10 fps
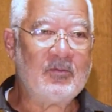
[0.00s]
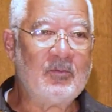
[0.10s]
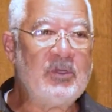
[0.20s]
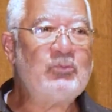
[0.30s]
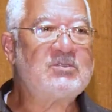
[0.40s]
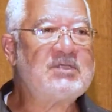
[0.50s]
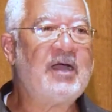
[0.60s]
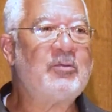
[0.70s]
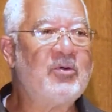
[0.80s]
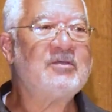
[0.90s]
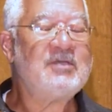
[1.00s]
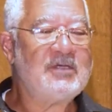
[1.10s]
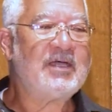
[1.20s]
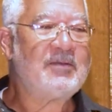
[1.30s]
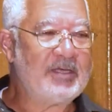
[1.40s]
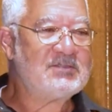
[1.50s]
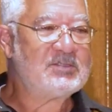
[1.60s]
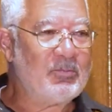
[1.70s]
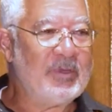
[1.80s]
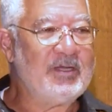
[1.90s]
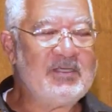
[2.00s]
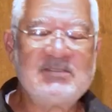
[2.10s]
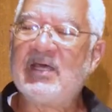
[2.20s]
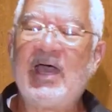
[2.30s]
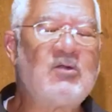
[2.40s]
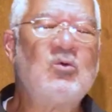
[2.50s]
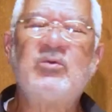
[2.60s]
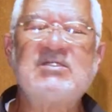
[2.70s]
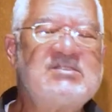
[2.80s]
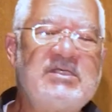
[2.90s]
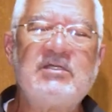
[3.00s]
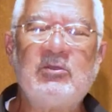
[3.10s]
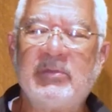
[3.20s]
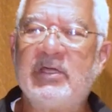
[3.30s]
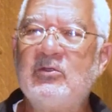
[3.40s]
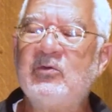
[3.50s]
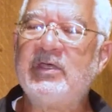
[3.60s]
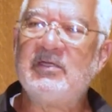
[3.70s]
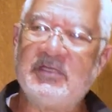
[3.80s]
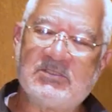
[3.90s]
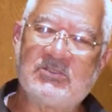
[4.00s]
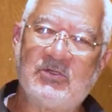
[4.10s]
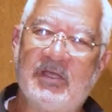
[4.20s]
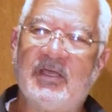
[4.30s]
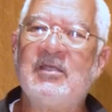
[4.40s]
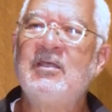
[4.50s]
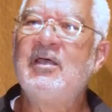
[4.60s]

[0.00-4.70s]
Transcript: People talk about, yeah, I got some money. He said, I don't want to see any money you had yesterday.